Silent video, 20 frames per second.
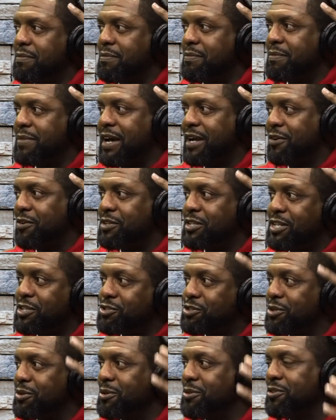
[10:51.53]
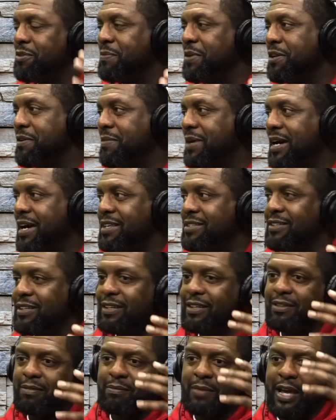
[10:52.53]
my credentials or
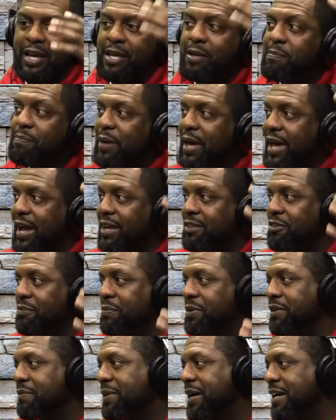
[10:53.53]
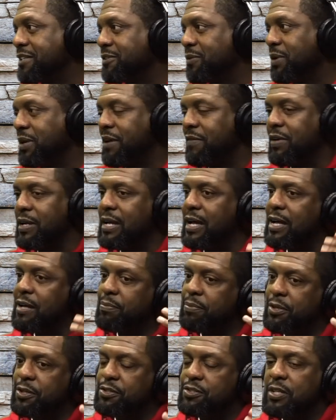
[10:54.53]
minimizing my impact or minimizing what I've
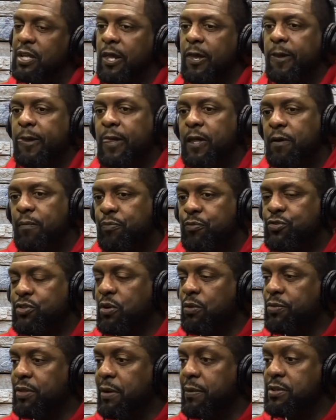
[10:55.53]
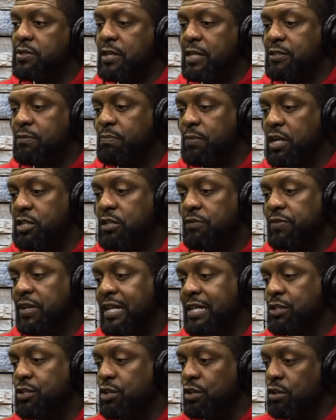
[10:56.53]
accomplished. So there was as much of an
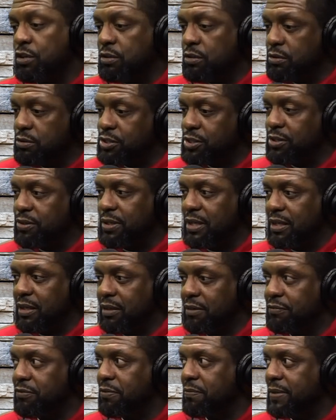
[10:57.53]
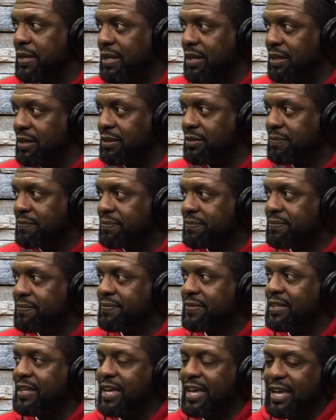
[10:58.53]
internal journey for
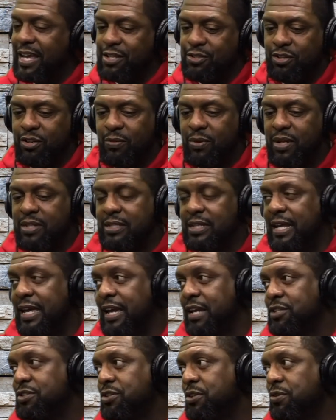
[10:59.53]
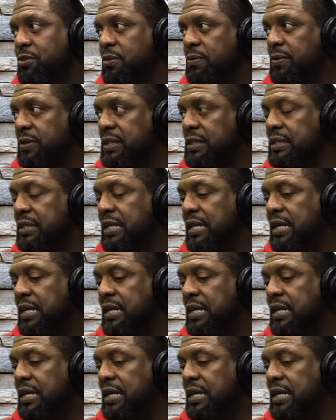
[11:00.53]
me as there was an external one.